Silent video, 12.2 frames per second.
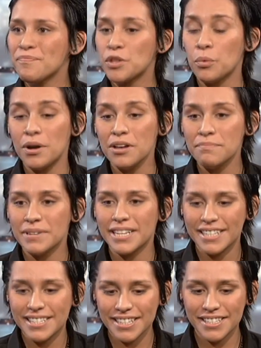Well,
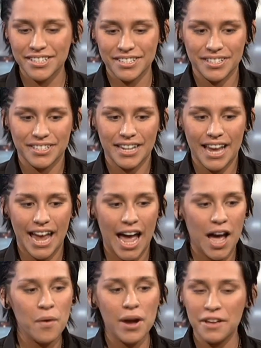because that's just
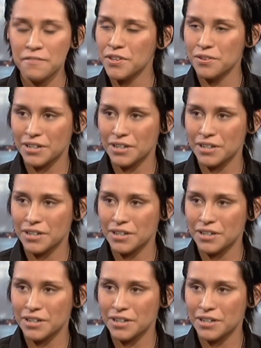how I feel